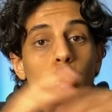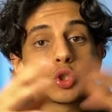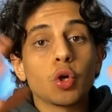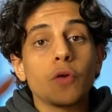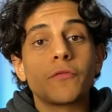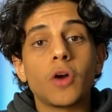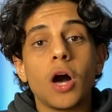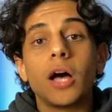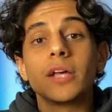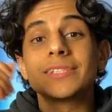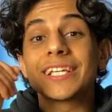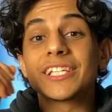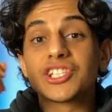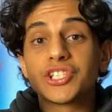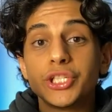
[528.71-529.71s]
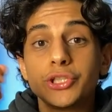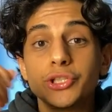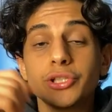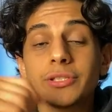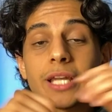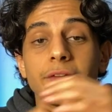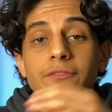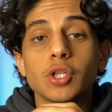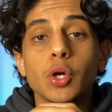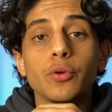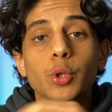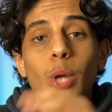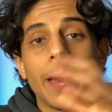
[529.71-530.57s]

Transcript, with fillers: So for all six cheat sheets that I've showed you,